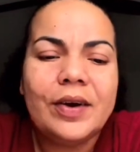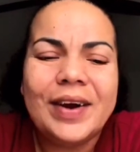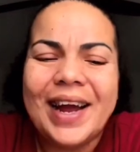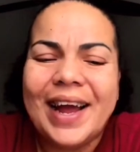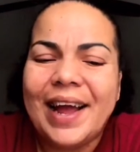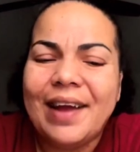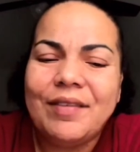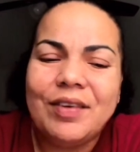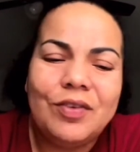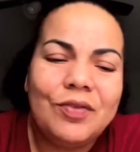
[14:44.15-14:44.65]
I
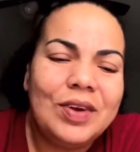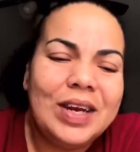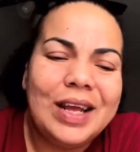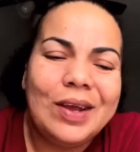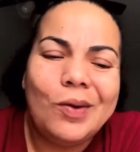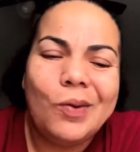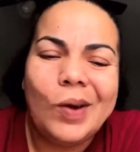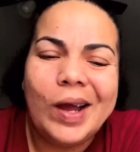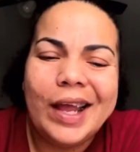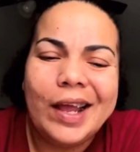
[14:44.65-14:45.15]
haven't really
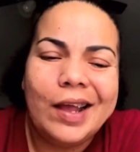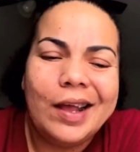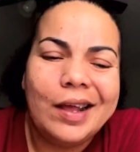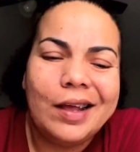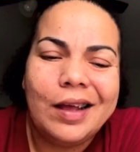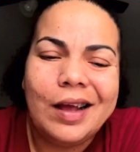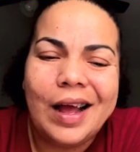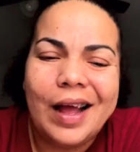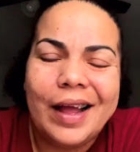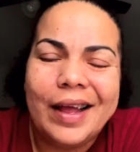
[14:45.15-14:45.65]
quite
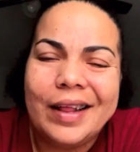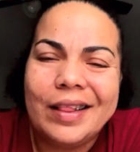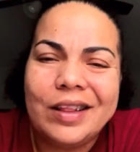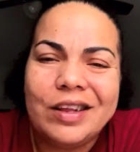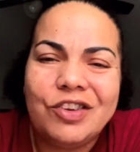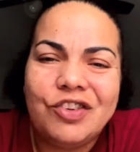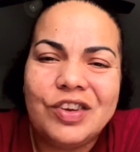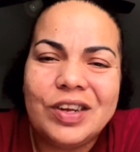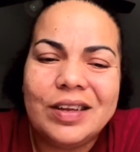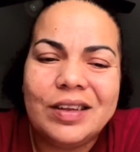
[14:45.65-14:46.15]
gotten the
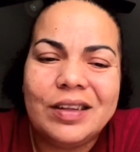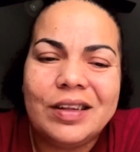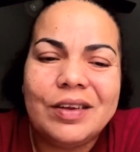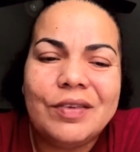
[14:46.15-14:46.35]
gist